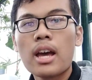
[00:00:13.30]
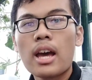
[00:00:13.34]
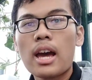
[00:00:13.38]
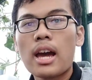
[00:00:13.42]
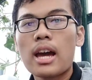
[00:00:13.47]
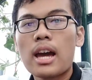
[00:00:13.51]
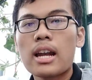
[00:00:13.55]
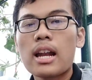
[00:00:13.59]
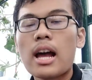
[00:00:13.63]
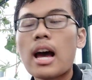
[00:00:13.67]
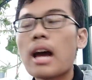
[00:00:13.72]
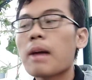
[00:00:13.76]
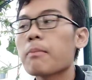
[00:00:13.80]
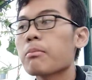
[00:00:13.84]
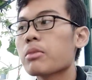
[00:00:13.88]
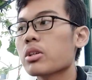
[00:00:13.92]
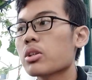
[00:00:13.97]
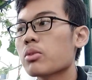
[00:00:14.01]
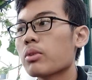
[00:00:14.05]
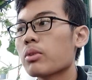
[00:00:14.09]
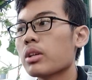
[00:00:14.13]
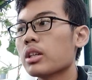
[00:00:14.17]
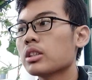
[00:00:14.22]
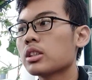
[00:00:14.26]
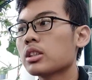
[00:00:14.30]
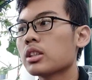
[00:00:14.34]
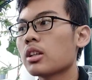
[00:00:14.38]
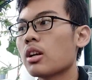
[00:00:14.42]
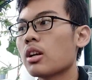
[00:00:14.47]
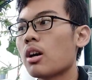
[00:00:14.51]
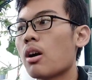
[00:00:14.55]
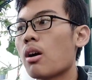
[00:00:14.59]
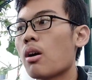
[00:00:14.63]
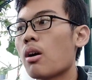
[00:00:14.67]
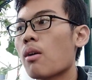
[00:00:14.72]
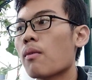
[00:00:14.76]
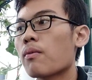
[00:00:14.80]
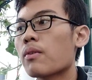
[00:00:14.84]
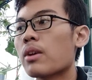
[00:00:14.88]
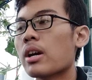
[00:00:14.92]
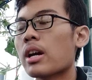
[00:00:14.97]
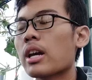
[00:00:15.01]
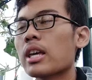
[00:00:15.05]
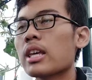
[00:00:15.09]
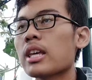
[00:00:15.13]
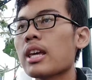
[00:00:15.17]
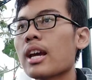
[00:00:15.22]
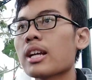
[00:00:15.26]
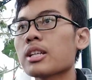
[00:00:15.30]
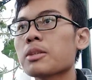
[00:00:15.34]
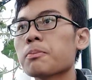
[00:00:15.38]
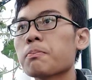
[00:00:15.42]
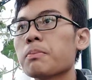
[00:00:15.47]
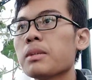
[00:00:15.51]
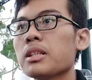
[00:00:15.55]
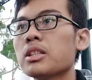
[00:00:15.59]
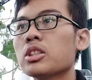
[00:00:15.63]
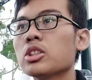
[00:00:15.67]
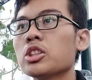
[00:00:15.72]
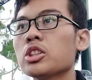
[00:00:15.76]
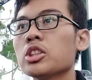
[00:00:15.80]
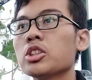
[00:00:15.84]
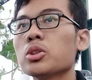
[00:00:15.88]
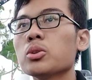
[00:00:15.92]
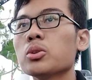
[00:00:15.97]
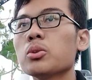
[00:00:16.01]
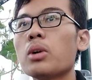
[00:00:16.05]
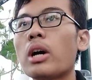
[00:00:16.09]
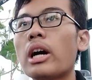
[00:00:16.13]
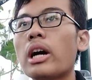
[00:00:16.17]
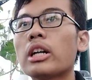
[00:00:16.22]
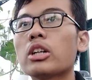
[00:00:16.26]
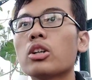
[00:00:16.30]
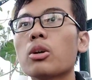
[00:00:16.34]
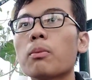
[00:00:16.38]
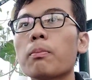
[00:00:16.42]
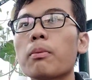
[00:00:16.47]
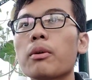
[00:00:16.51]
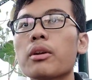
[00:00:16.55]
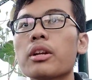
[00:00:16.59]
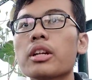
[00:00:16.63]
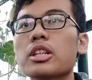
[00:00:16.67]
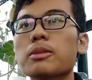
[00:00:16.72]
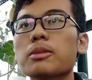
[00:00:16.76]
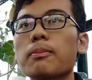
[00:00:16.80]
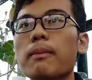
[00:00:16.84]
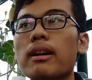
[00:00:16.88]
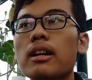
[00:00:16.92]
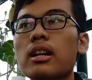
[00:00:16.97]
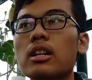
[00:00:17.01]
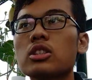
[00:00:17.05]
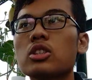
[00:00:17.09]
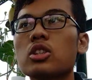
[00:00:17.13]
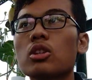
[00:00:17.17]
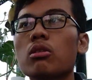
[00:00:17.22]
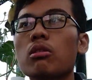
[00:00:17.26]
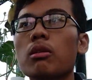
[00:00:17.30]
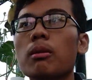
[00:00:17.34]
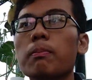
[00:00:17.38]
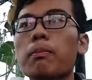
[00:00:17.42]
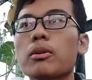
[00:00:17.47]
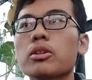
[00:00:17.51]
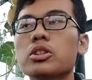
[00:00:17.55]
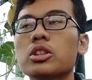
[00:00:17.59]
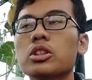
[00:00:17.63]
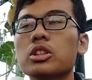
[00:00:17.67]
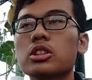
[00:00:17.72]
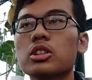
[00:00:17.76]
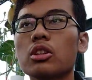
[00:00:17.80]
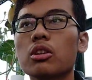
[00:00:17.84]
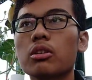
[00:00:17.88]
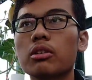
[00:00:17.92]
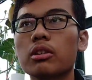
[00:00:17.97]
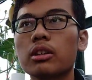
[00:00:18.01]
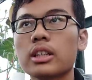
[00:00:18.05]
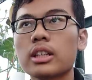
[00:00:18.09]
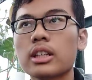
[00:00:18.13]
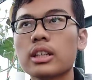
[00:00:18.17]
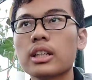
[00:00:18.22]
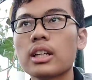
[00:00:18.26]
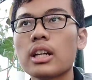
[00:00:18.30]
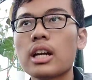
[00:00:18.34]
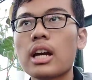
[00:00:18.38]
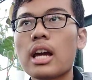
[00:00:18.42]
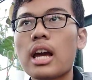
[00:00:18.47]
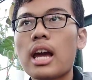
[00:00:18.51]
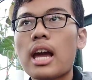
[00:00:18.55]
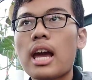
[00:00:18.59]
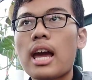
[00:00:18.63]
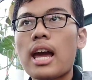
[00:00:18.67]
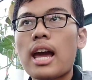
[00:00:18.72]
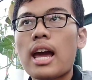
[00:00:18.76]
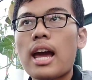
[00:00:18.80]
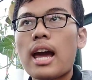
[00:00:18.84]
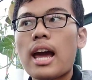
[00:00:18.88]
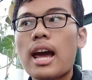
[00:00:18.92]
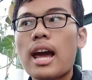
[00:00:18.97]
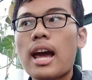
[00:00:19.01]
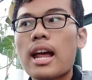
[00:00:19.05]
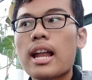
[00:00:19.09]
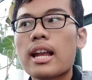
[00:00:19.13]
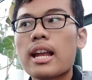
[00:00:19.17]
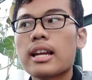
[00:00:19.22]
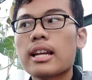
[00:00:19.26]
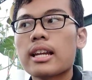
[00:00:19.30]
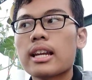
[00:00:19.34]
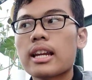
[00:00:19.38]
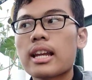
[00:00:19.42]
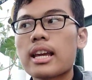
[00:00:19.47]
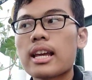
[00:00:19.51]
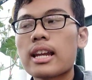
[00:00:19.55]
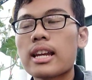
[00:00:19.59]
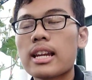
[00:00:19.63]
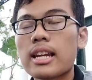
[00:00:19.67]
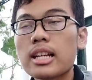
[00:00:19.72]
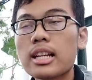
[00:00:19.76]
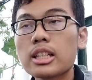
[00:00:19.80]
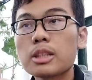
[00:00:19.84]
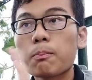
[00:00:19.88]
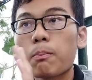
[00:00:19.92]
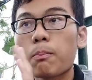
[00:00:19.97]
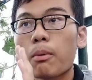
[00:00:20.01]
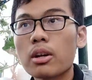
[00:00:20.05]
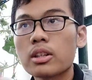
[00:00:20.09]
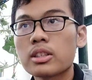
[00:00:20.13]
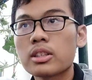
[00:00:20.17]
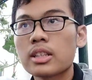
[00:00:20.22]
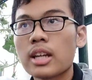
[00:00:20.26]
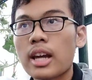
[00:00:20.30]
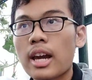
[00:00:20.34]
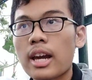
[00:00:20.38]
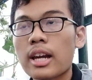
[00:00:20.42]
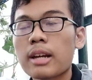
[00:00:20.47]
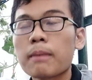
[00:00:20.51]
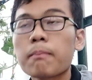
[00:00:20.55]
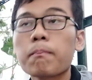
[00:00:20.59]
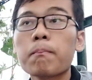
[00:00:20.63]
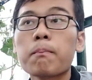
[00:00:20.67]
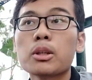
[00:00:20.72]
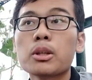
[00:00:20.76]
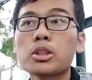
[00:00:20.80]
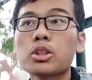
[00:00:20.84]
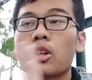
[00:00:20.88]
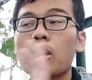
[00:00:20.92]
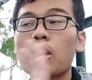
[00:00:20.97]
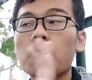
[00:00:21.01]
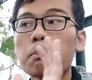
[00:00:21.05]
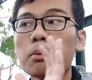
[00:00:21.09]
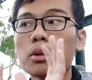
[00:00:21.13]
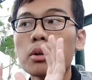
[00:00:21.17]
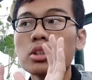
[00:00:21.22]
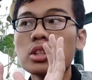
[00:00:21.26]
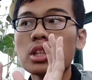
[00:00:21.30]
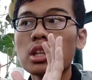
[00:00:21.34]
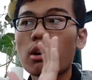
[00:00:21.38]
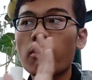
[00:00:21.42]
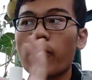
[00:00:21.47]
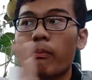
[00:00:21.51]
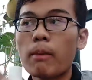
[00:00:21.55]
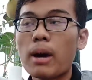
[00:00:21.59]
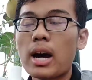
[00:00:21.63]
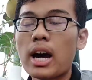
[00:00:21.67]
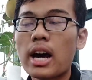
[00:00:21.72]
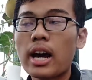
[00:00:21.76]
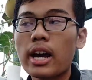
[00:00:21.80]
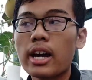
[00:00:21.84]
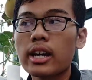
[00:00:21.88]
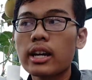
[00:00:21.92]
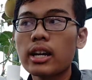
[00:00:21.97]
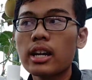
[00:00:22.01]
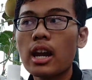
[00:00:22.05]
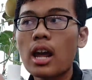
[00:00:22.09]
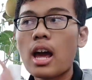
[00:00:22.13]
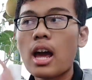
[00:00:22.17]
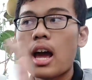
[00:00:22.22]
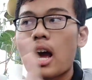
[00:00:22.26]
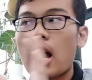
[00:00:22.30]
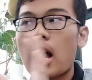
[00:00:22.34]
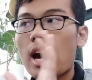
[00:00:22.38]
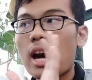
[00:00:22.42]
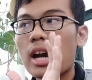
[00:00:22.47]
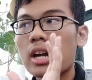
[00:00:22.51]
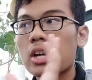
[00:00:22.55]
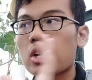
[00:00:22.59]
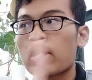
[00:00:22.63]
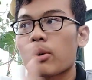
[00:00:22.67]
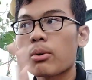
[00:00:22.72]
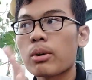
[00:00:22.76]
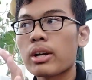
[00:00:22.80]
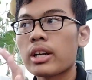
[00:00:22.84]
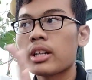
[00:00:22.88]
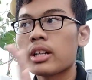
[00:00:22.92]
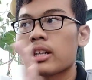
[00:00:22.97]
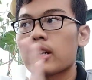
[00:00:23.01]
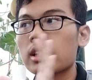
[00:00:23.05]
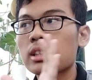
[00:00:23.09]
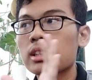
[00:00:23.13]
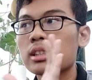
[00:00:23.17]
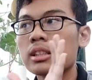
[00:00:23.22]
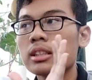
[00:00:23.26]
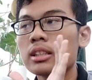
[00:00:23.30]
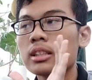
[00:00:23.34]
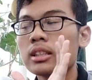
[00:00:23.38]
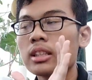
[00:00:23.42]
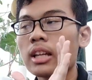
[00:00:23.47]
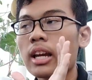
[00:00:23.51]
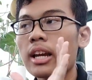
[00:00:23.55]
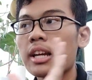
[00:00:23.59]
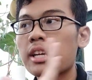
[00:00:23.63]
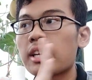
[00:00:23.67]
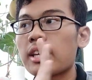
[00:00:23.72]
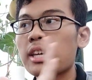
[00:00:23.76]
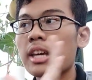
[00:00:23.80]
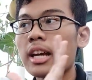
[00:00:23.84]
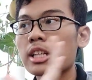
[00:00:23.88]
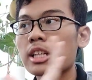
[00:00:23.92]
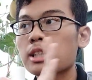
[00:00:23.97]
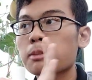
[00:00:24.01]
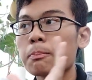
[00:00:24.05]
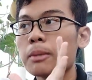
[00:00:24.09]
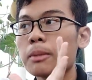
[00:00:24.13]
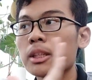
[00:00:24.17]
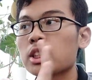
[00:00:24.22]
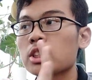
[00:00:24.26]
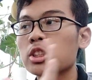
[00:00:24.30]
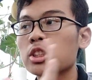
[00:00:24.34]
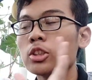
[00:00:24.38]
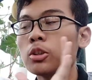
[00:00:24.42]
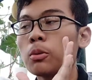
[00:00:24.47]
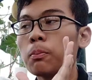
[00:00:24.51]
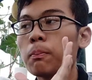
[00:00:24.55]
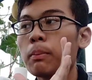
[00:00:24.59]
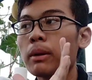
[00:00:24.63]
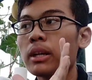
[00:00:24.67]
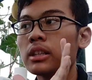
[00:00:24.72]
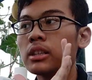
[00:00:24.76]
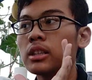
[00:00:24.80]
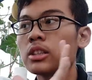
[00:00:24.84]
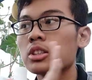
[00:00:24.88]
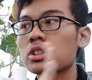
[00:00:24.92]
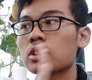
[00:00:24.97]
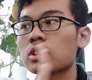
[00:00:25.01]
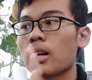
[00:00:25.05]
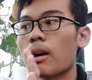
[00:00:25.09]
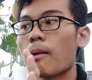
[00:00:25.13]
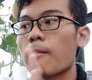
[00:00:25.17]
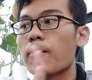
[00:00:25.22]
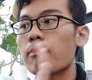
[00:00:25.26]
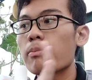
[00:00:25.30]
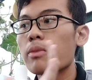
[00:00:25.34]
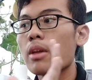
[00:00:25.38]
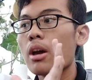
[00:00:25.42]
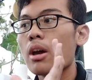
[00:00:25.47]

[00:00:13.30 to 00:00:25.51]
and I'm the creator of the ESP32 Hydroponics Manager Repository. And in this project, personal project of mine, I created a ESP32 based system